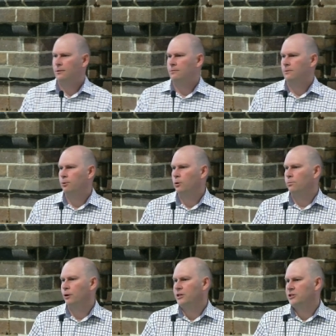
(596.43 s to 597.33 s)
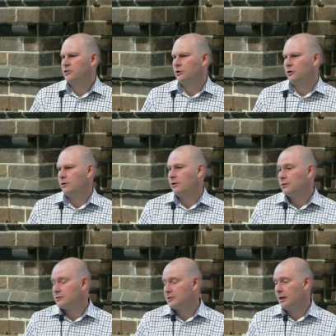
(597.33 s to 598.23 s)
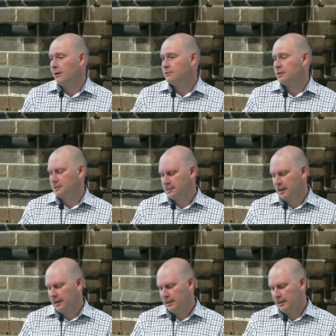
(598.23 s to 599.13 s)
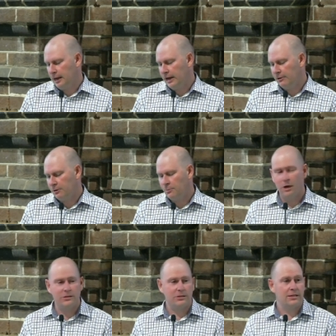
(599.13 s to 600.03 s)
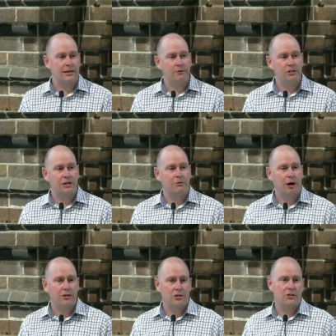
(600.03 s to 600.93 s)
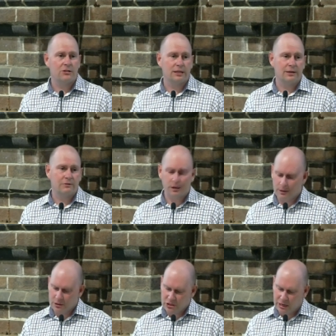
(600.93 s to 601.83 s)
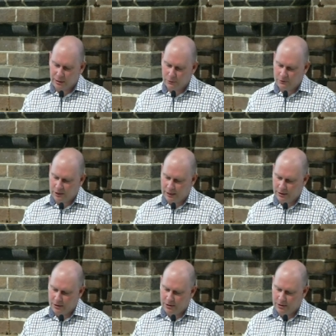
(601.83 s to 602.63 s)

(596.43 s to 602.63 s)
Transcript: Paul preaches on Psalm 16, and, and he reminds us that every generation has lived under the shadow of death,